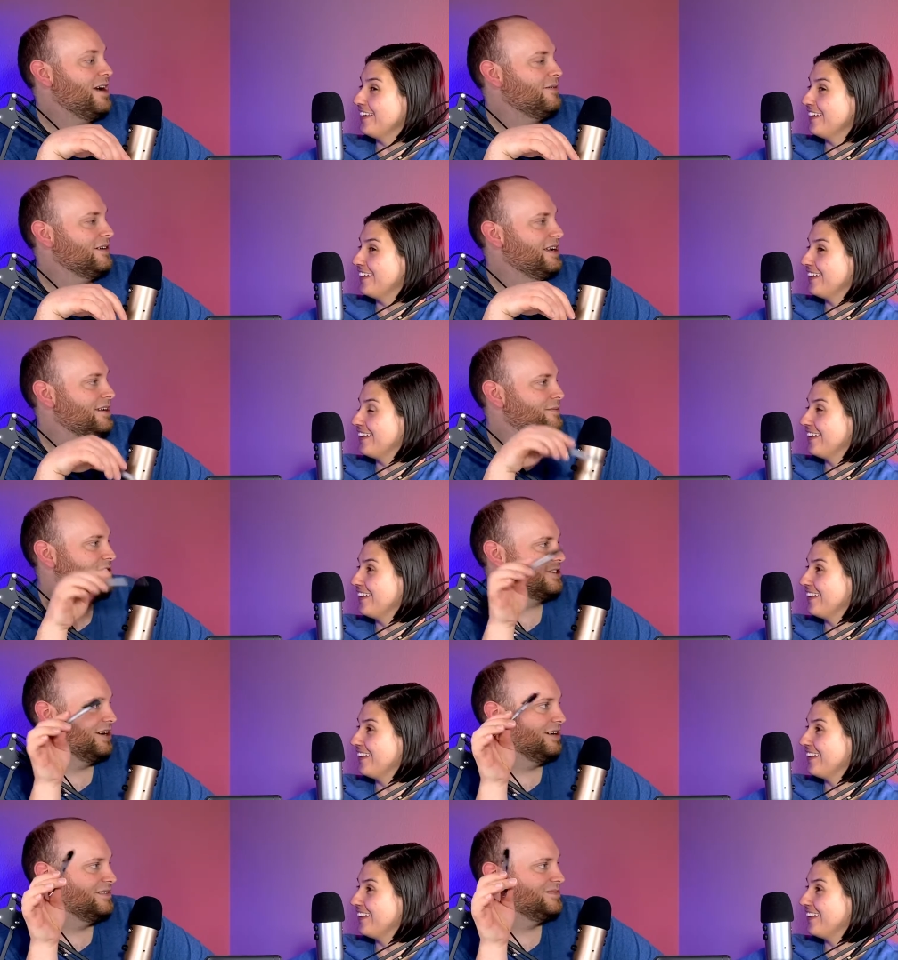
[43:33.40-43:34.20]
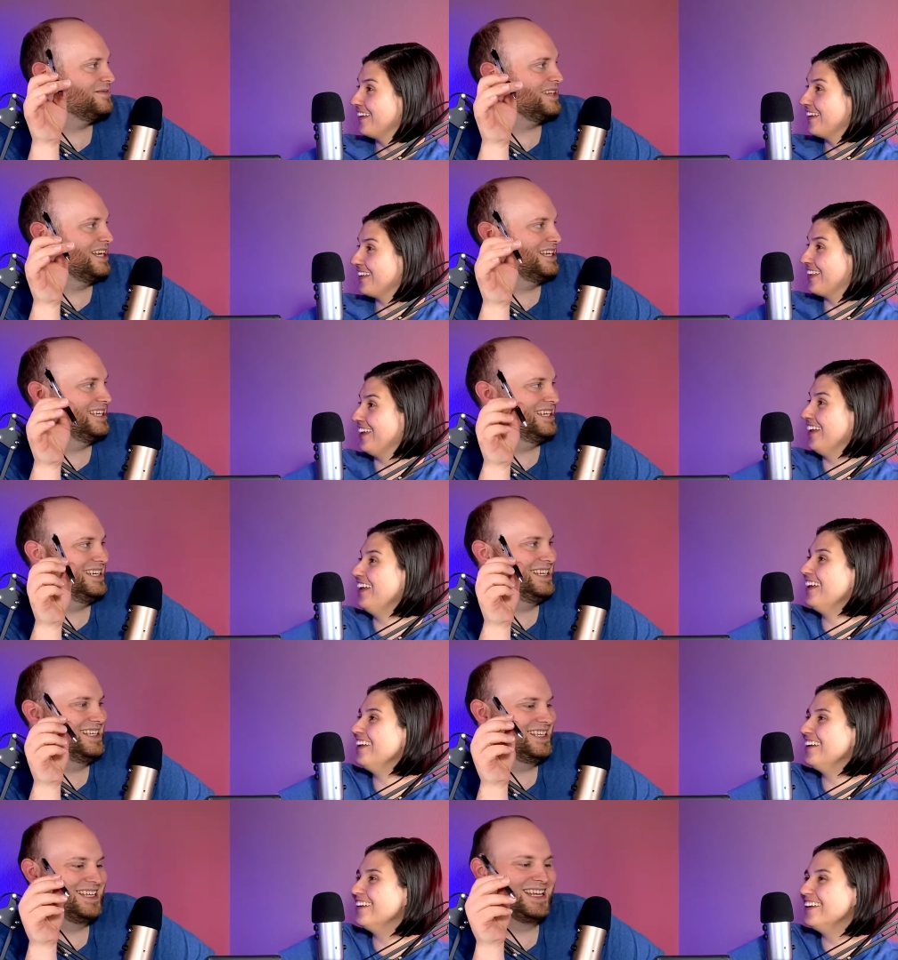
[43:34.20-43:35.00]
Speaker 1: we'll get him a shirt.
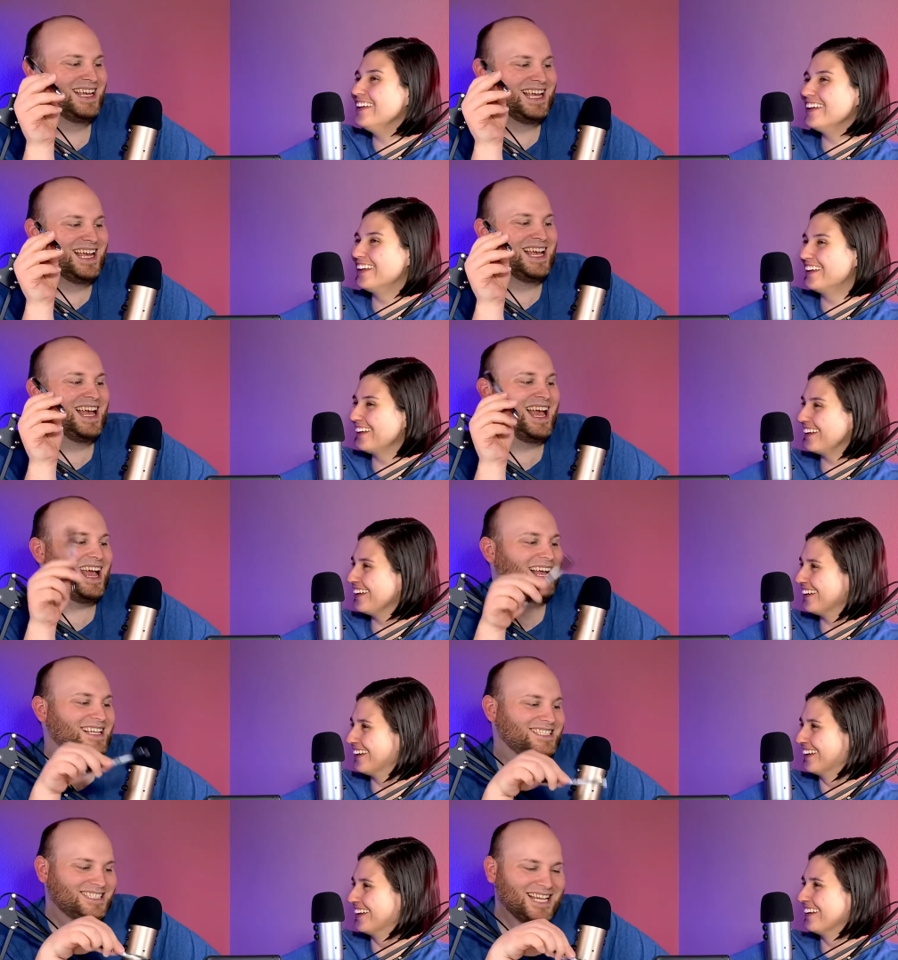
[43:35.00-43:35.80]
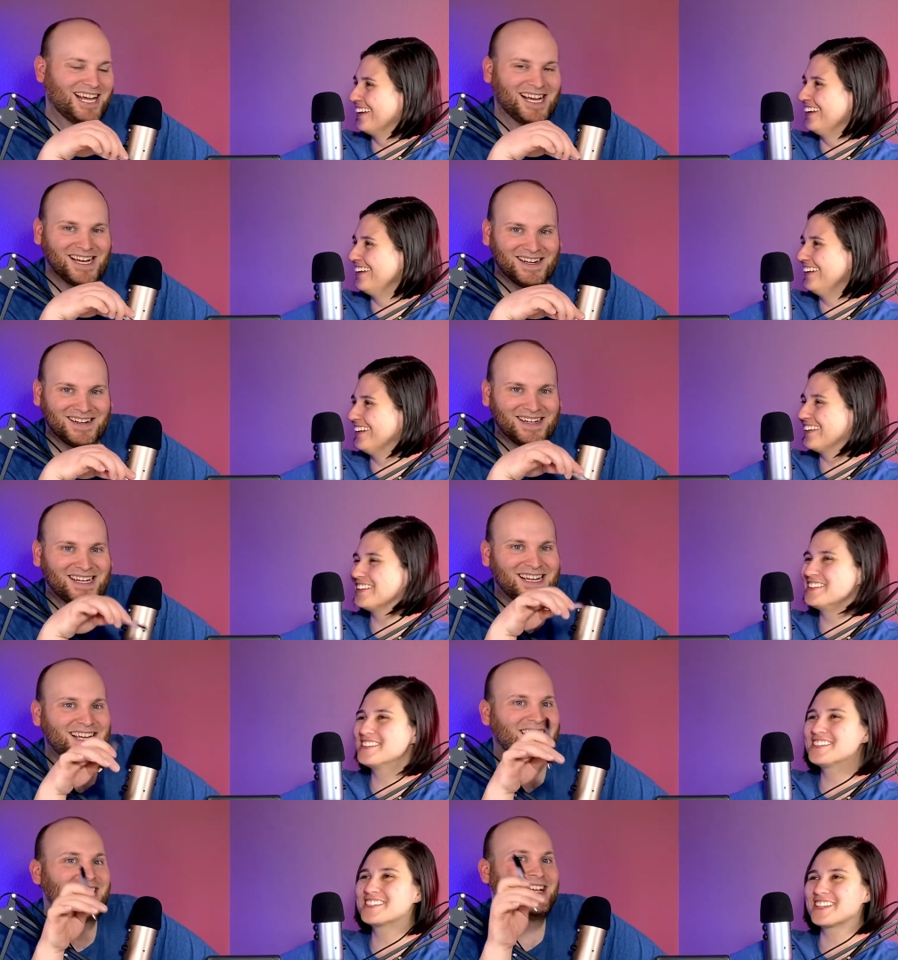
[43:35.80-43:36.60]
And so,
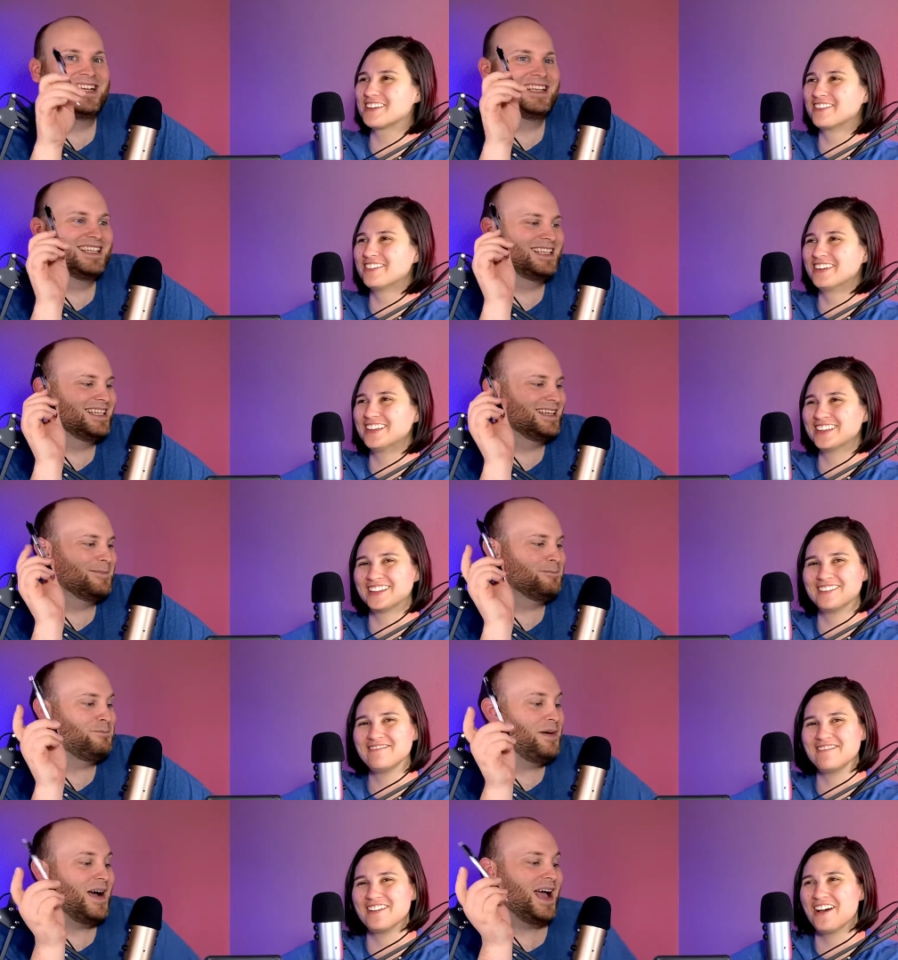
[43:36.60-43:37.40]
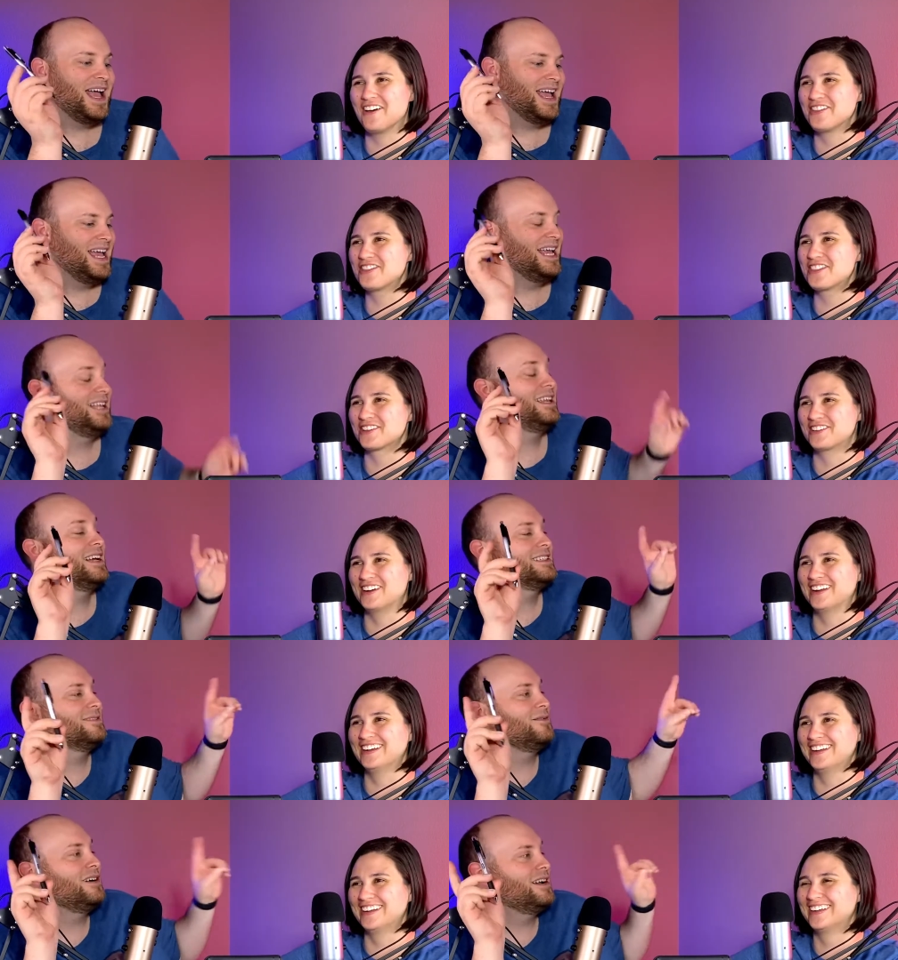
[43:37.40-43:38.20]
so but he
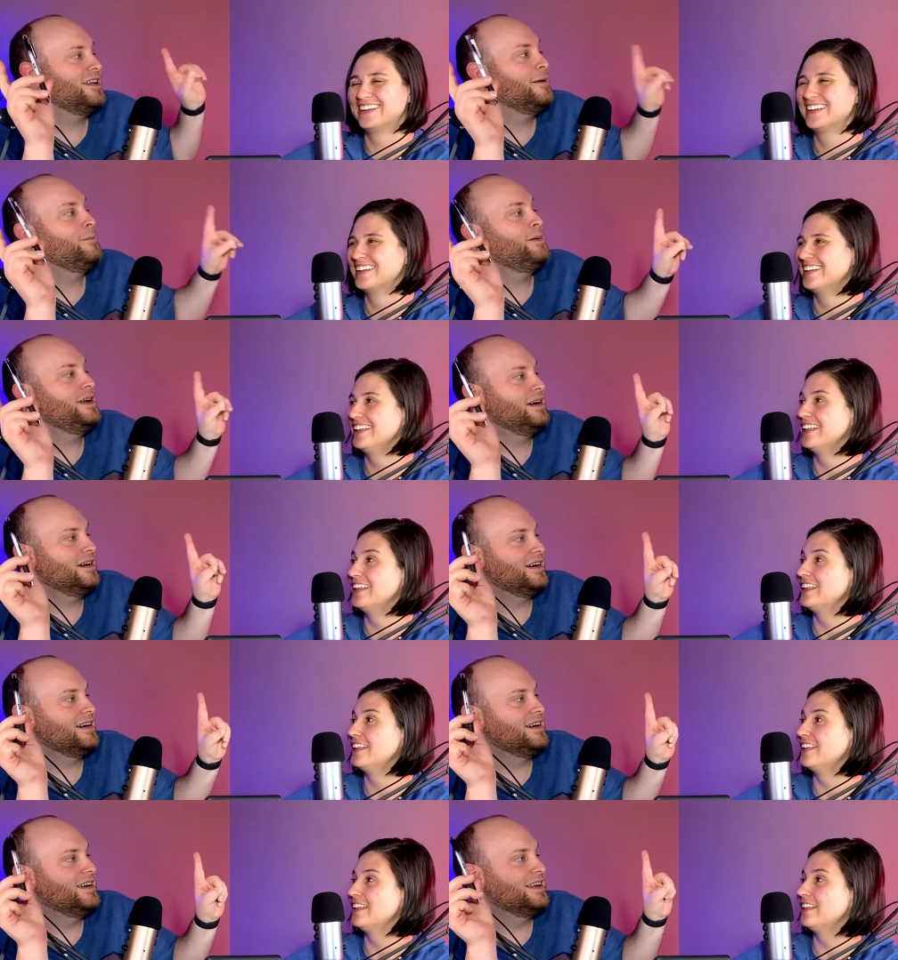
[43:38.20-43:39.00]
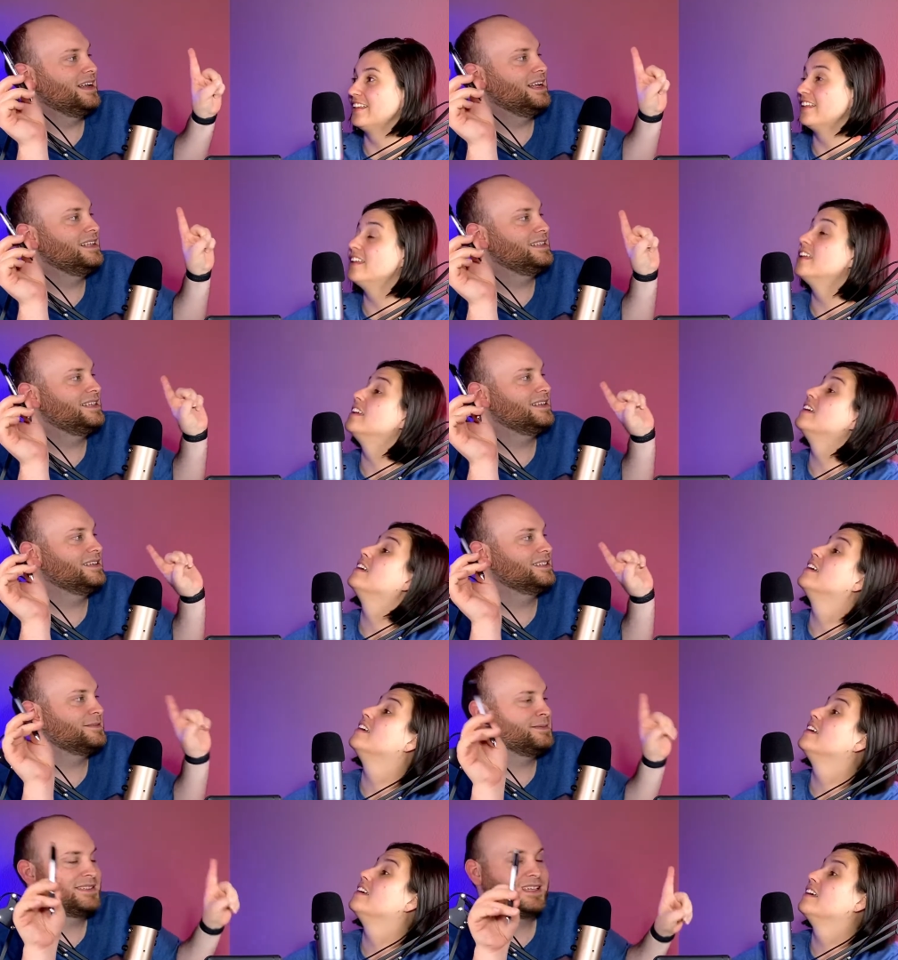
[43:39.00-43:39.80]
doesn't want to appear until a
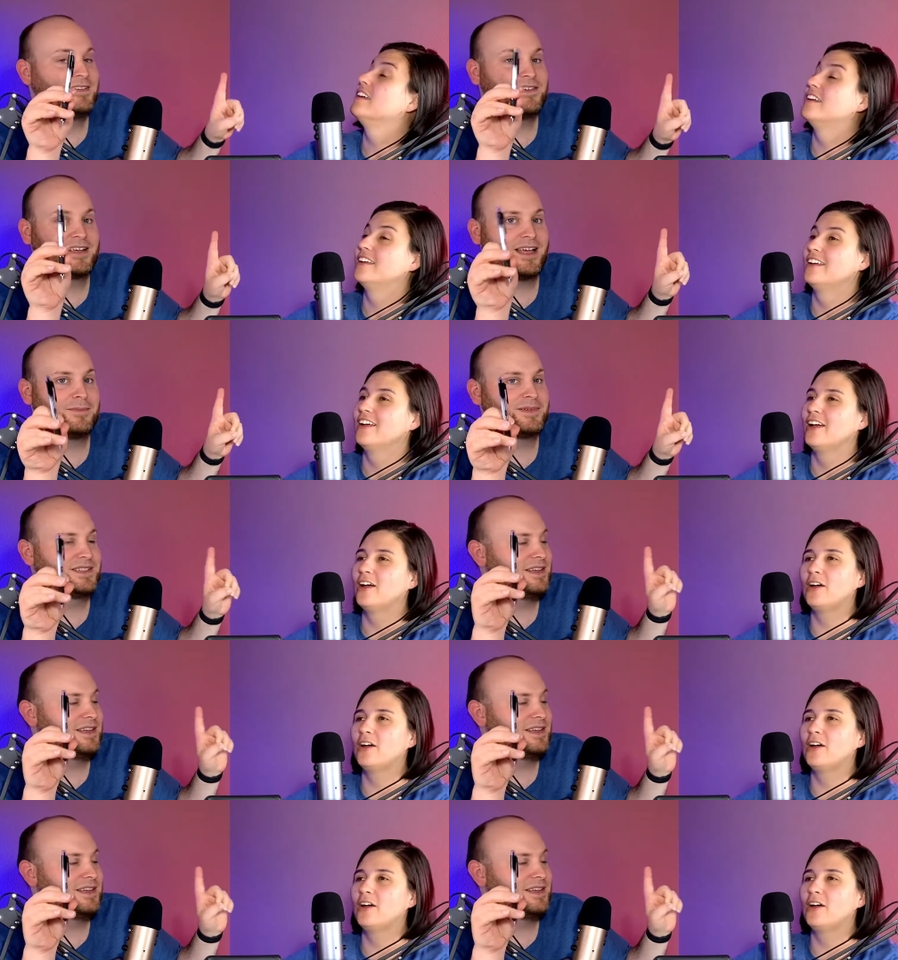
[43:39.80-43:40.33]
specific episode.